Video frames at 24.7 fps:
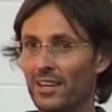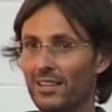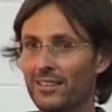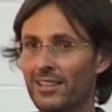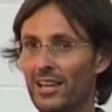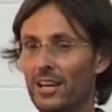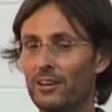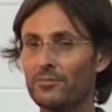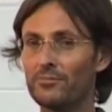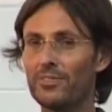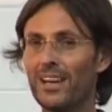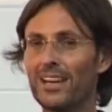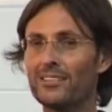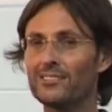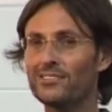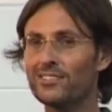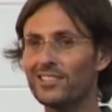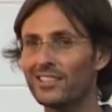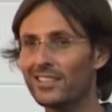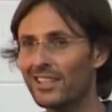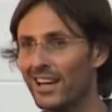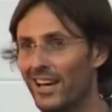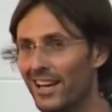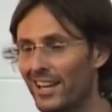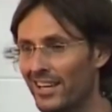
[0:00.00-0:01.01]
Now, if that's the
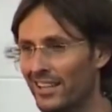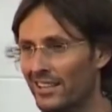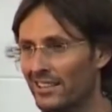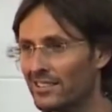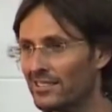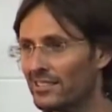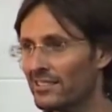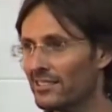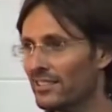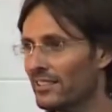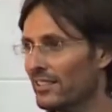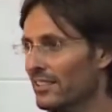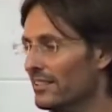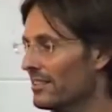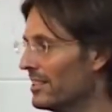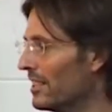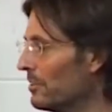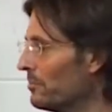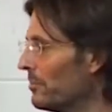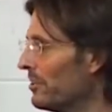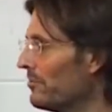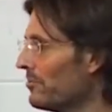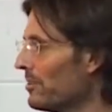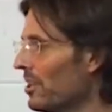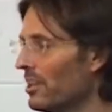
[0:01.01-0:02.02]
case,
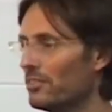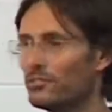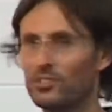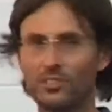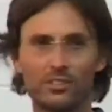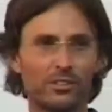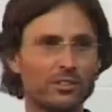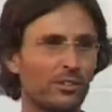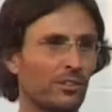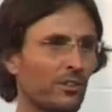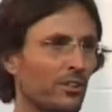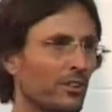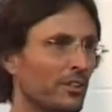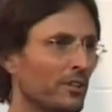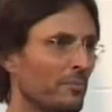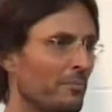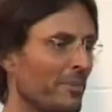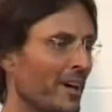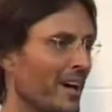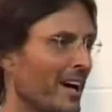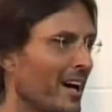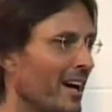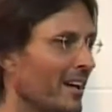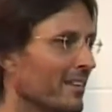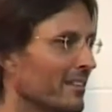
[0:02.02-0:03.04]
then we've got to learn
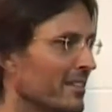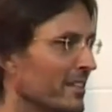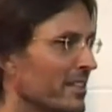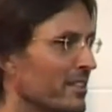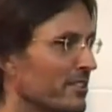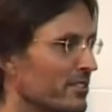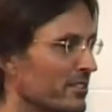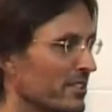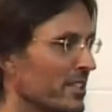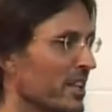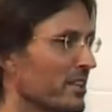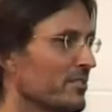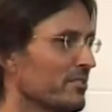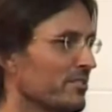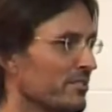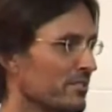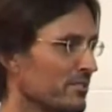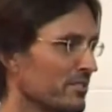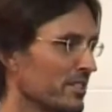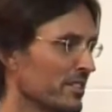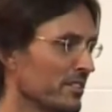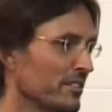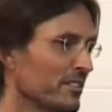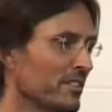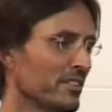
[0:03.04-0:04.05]
about these lessons
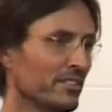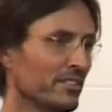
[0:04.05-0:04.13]
in